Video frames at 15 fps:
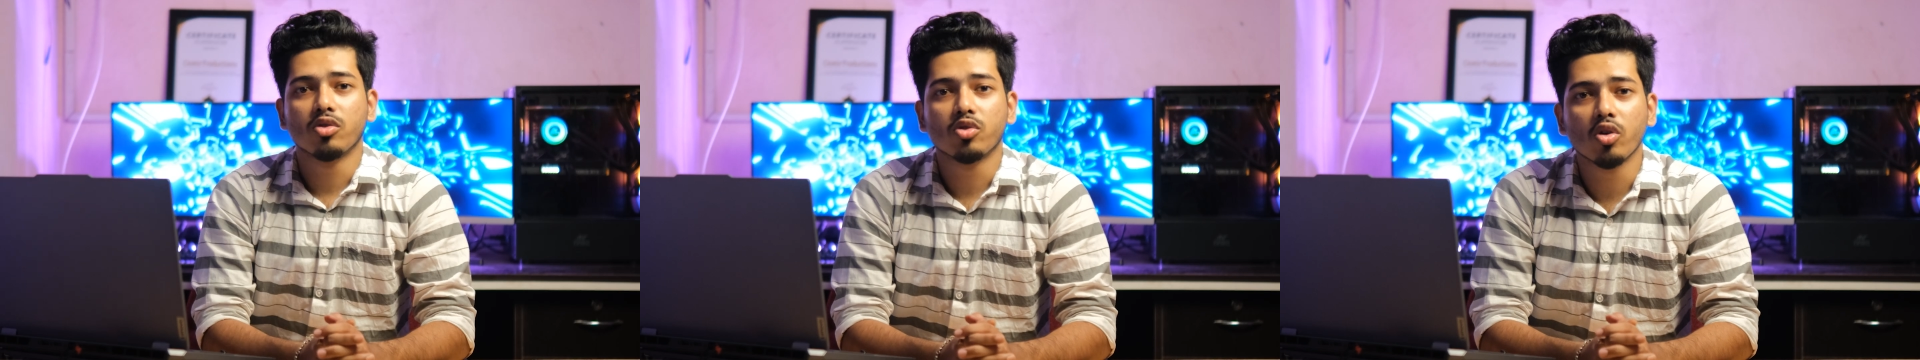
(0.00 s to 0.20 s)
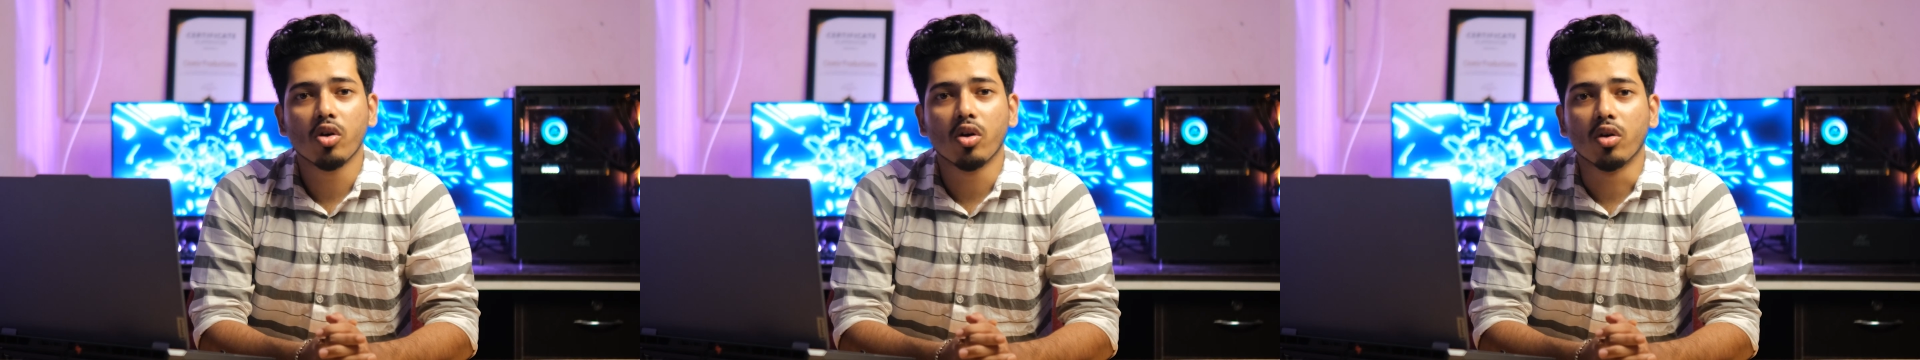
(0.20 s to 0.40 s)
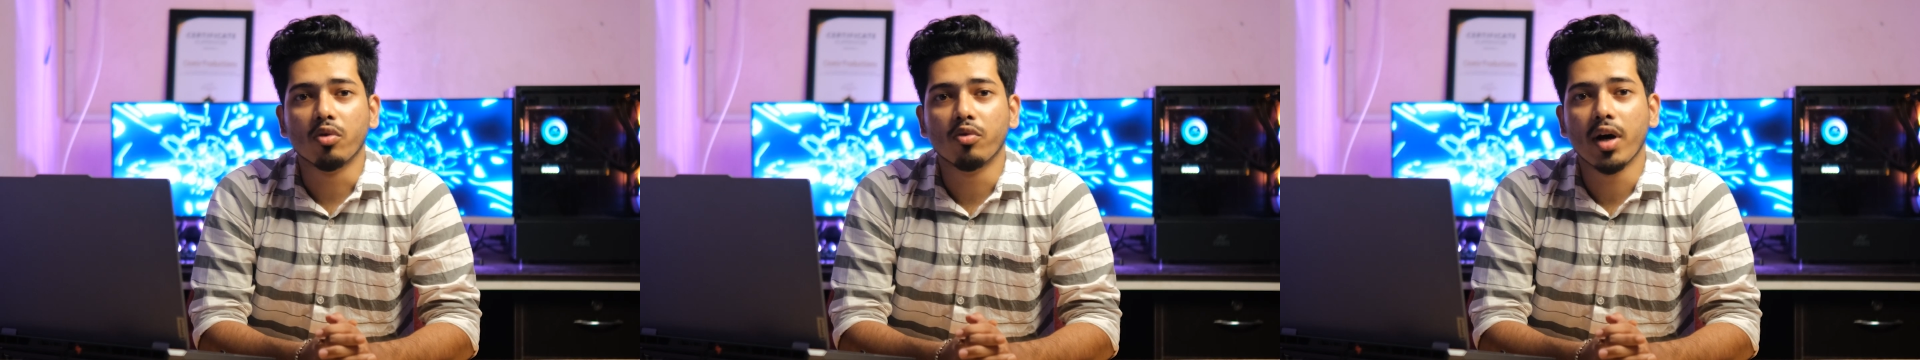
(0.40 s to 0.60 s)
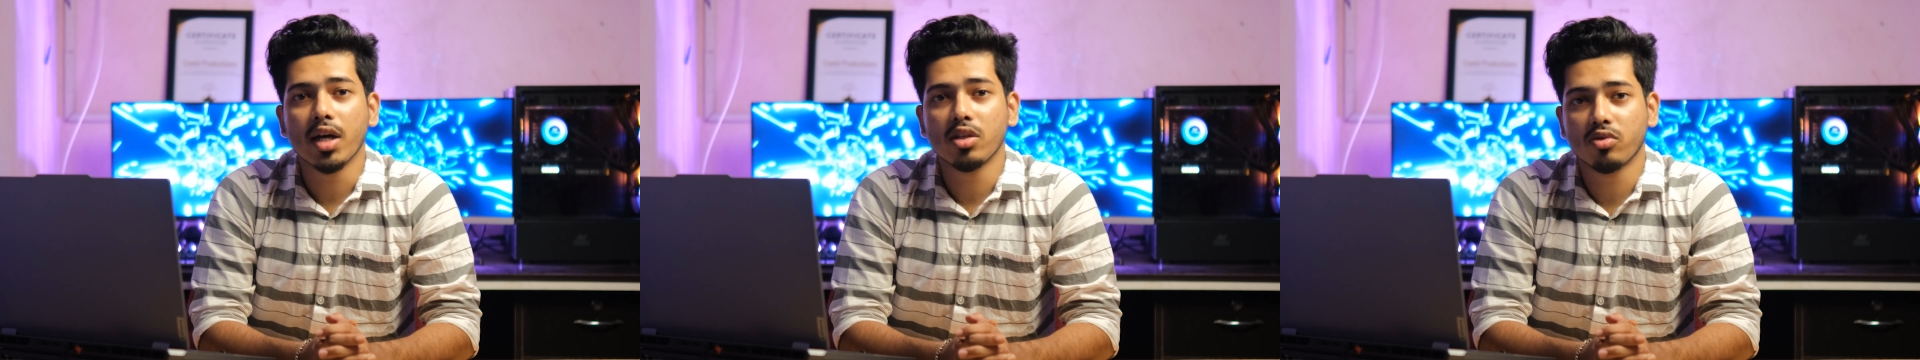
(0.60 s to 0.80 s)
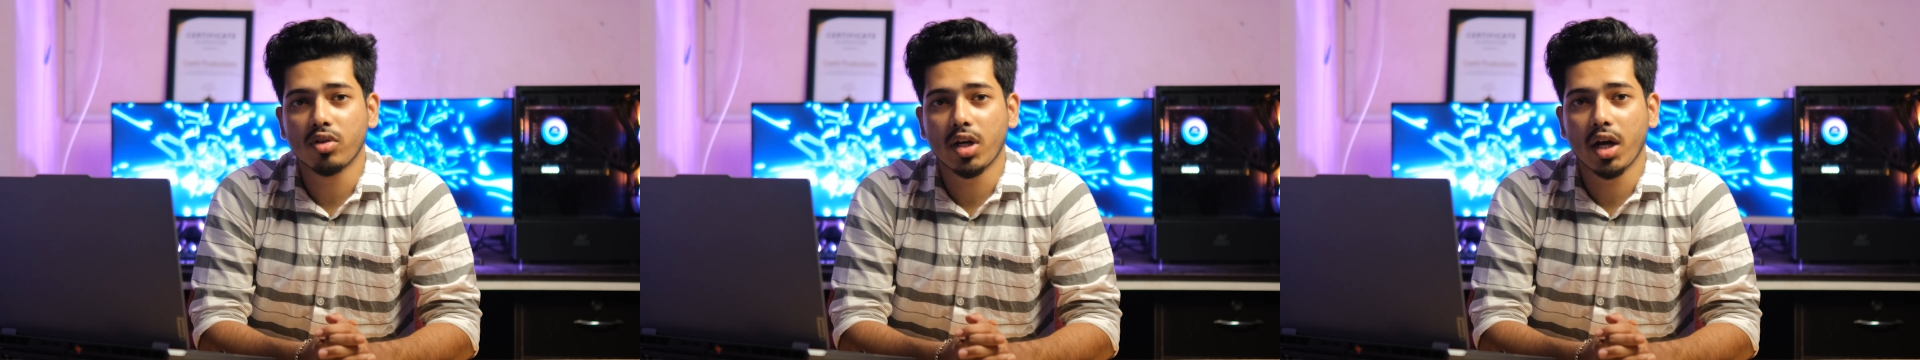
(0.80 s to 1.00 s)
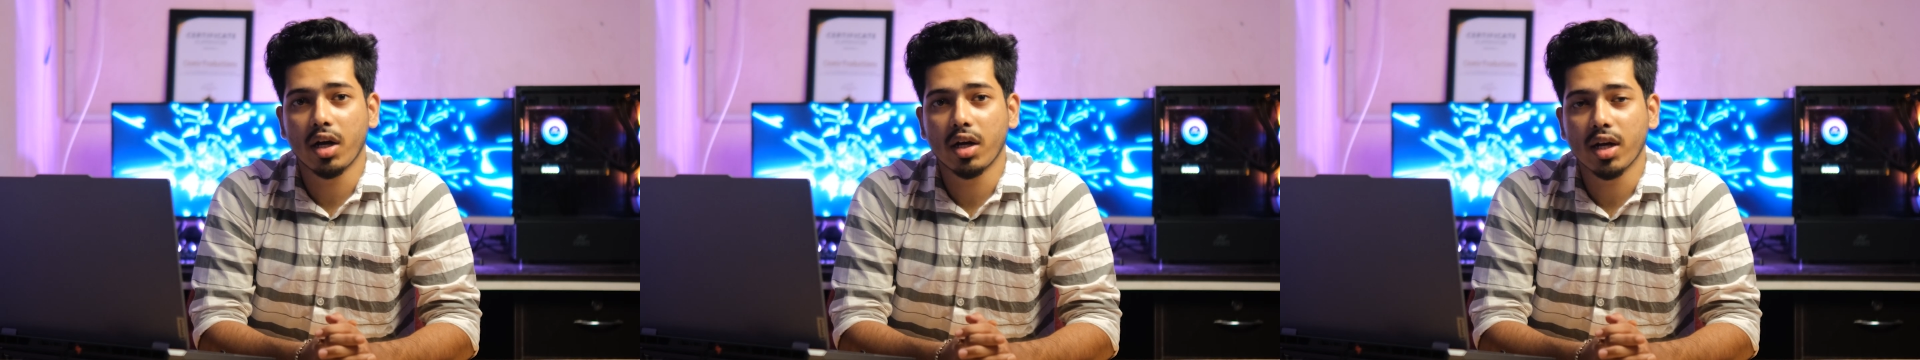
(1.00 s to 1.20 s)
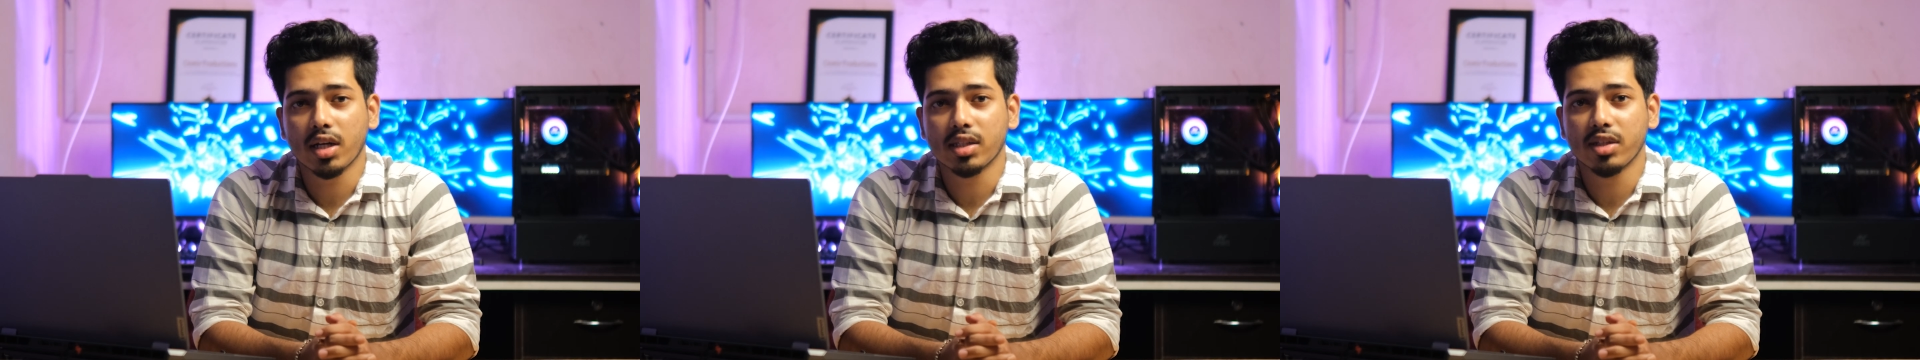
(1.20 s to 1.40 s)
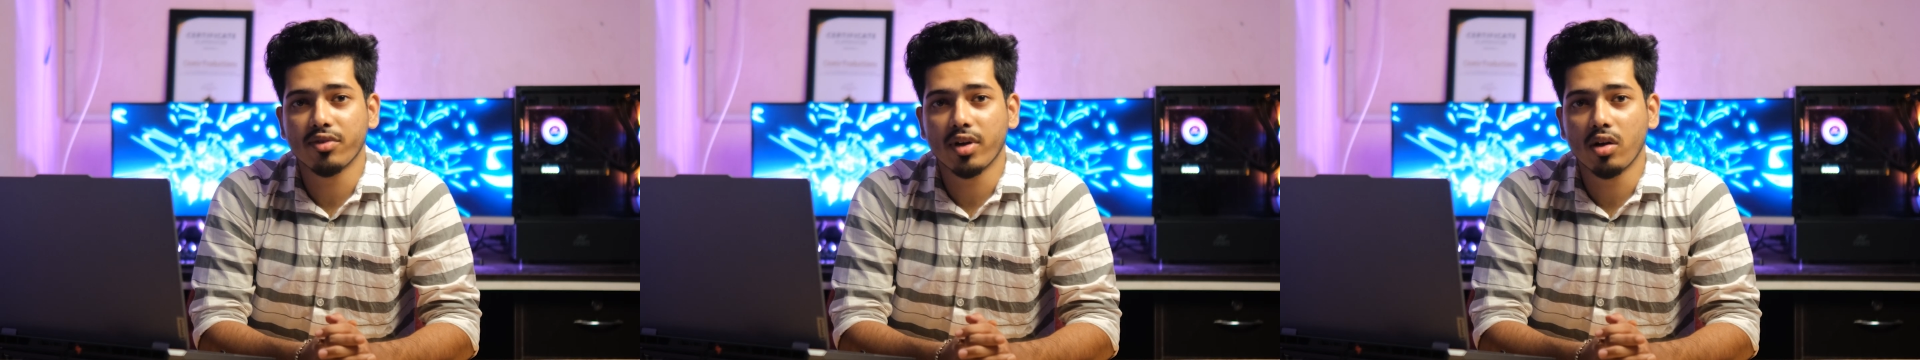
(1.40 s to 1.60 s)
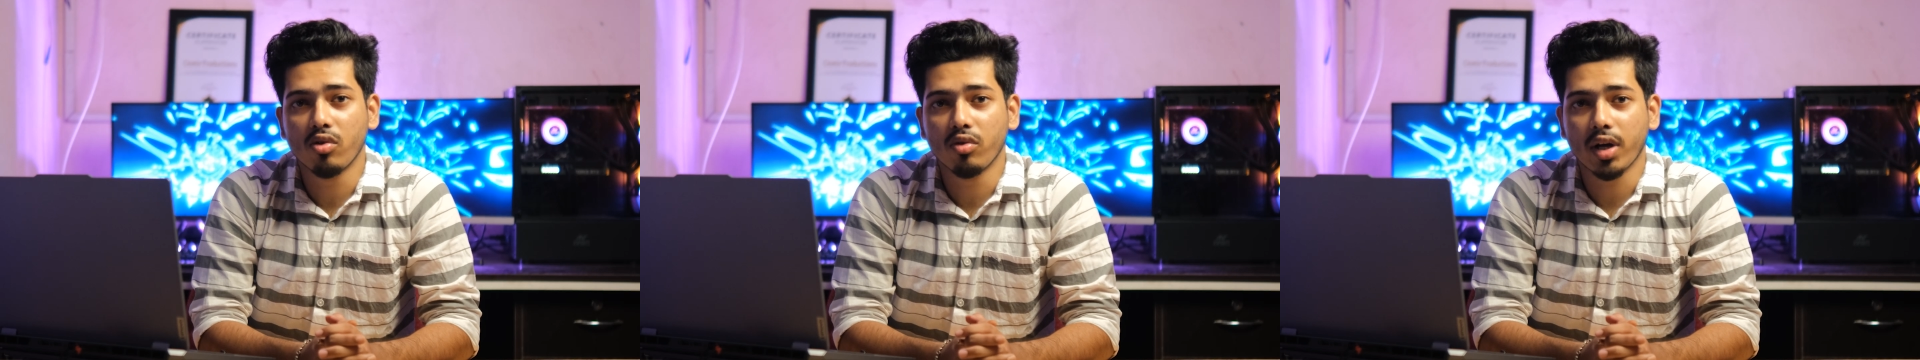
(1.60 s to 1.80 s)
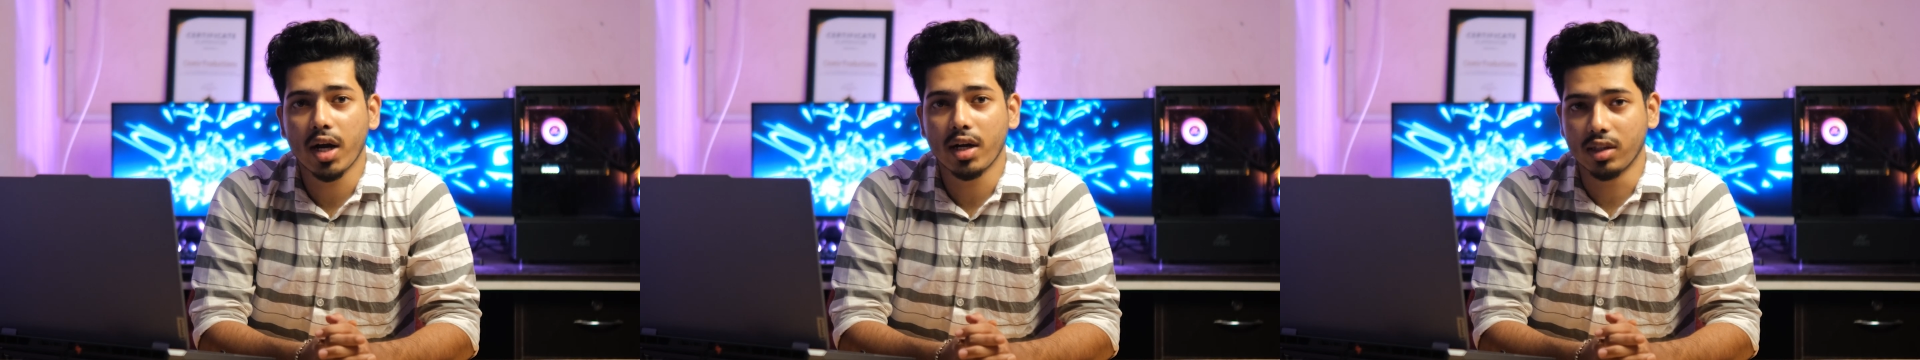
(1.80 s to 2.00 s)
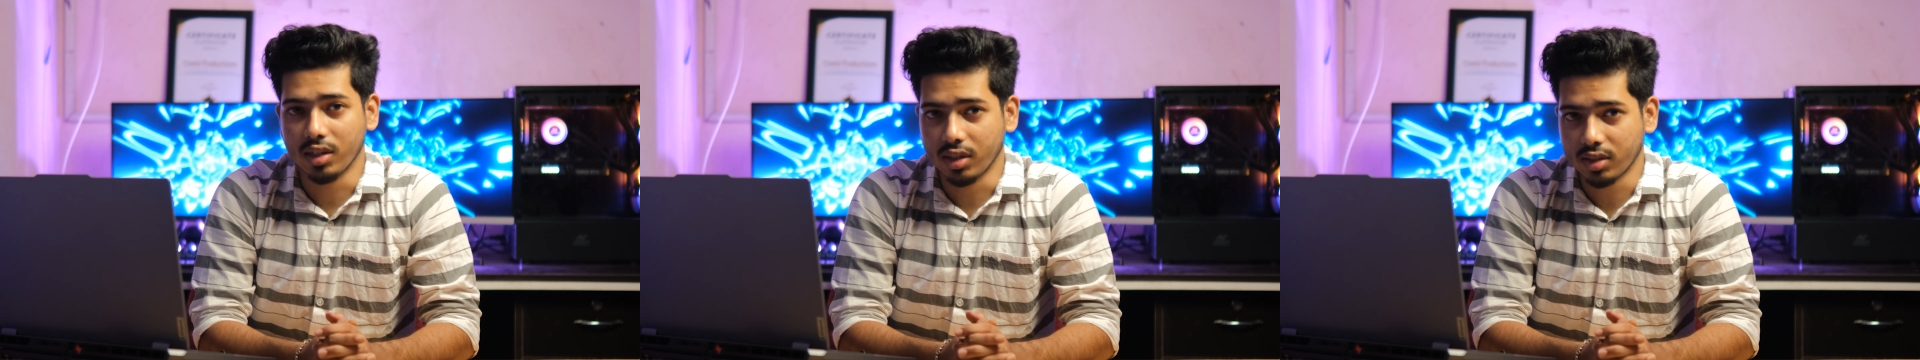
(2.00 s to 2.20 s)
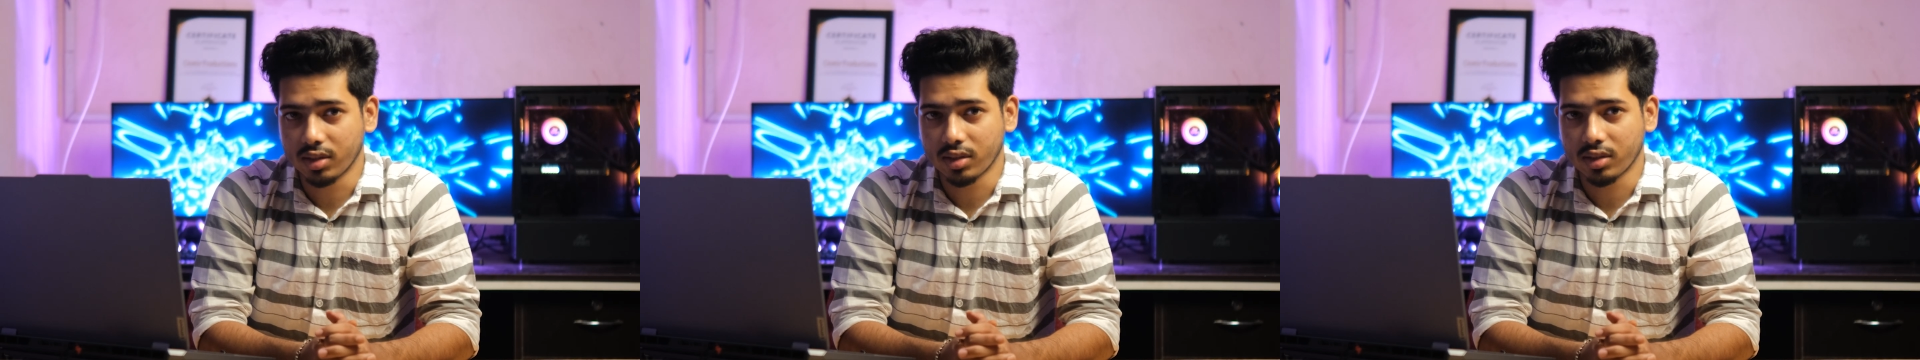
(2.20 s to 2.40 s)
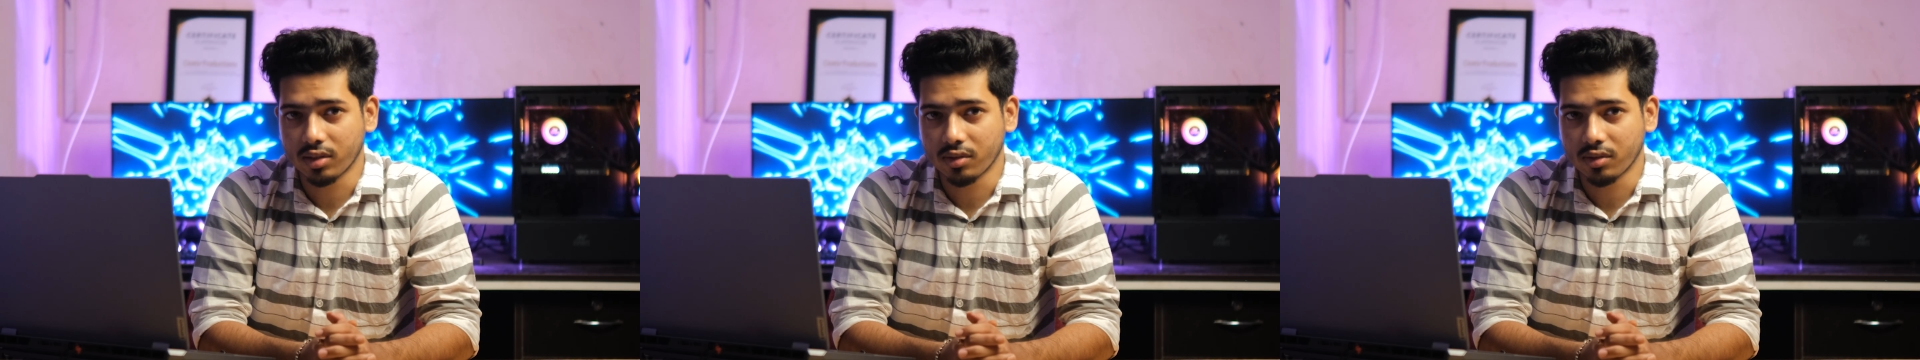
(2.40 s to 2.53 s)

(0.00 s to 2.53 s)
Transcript: So why should editors even look at this?